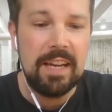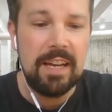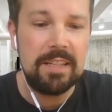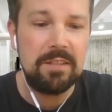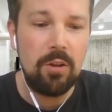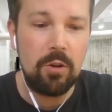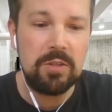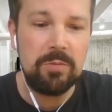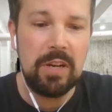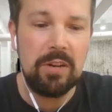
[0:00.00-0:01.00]
He has a long
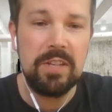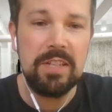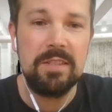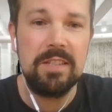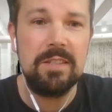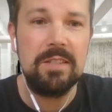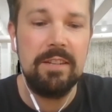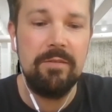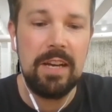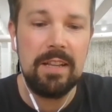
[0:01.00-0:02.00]
experience in the
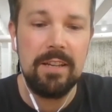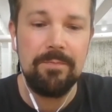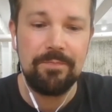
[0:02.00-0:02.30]
Silicon Valley,